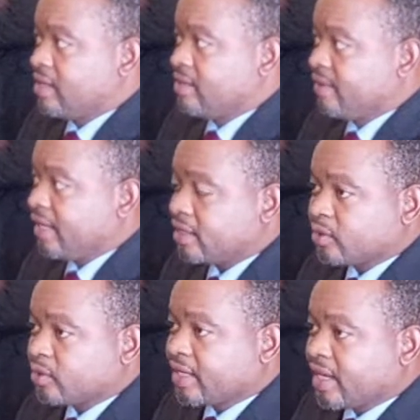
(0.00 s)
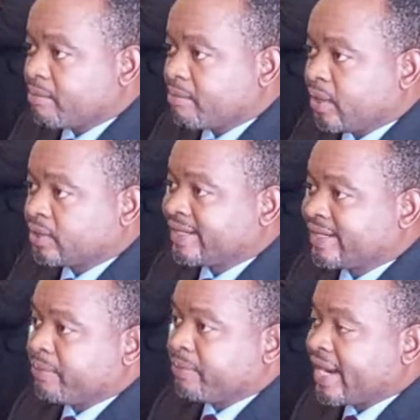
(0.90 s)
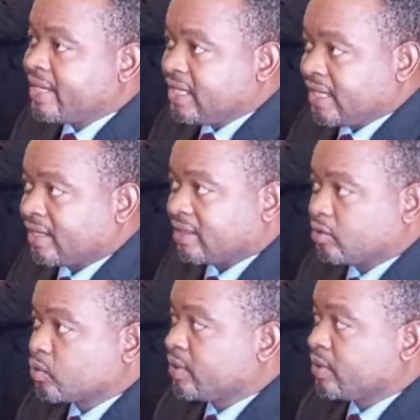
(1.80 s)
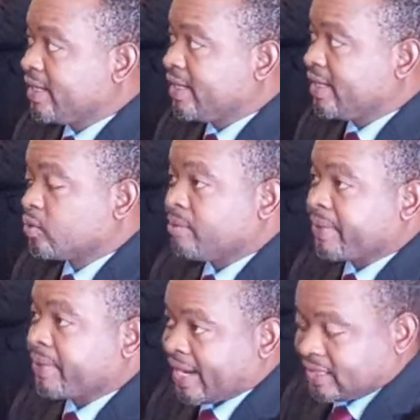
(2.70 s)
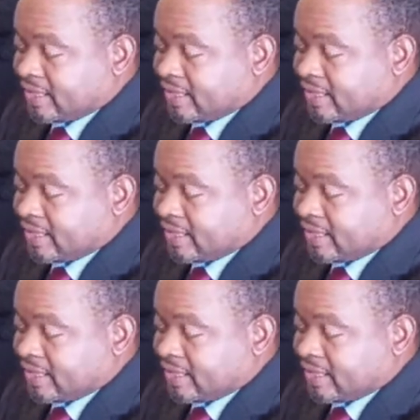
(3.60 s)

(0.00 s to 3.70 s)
They are talking about rebranding, who brings the brand.